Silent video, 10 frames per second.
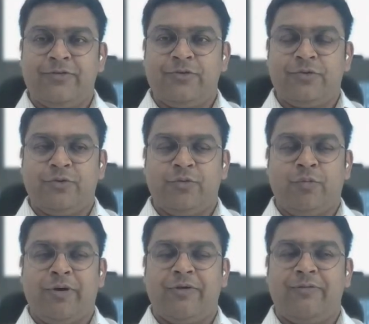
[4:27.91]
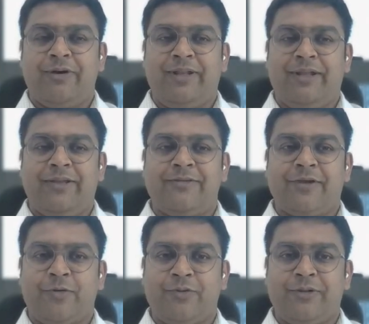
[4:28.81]
So whatever tech is
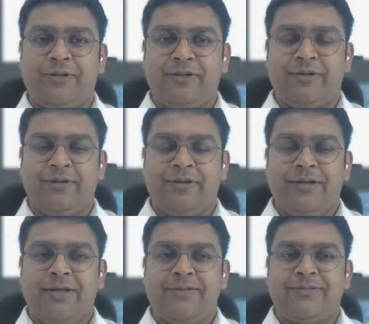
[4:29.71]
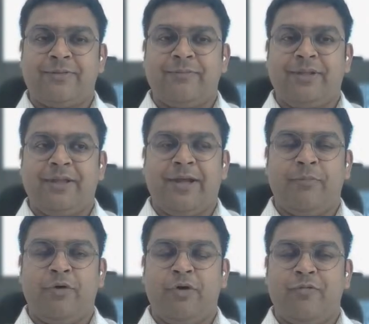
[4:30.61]
out there is something
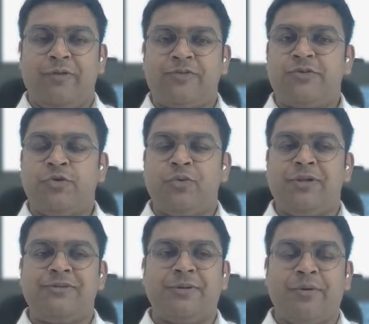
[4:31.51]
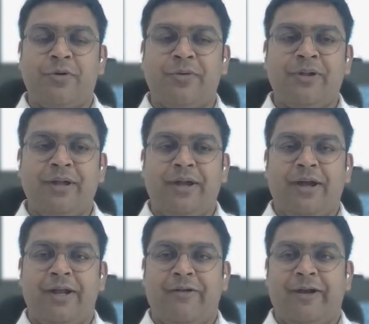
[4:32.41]
I'm always curious about.
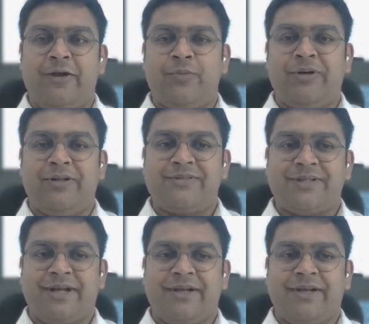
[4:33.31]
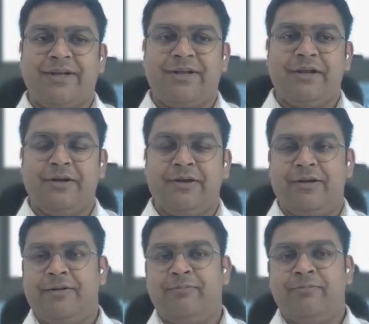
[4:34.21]
I try to understand it, learn
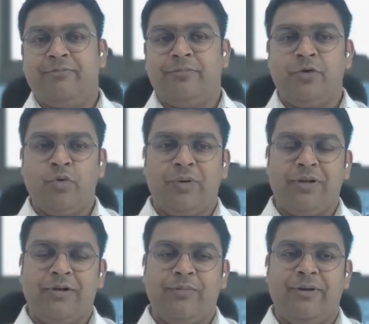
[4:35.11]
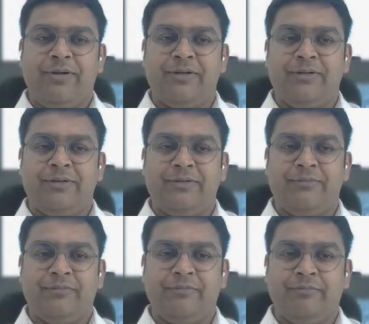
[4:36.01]
it, do a little bit
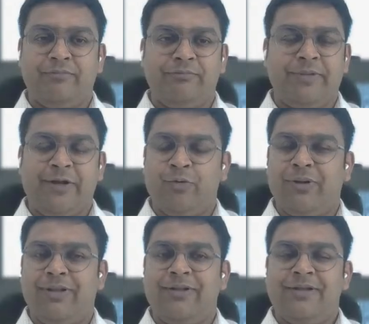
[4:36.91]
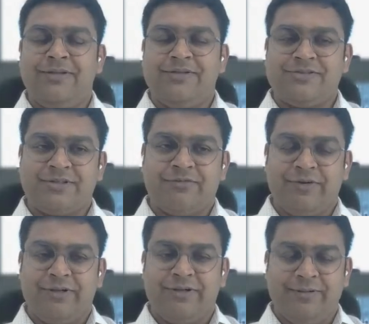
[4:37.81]
day-to-day stuff
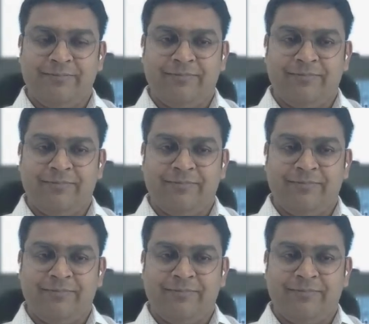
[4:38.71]
in it.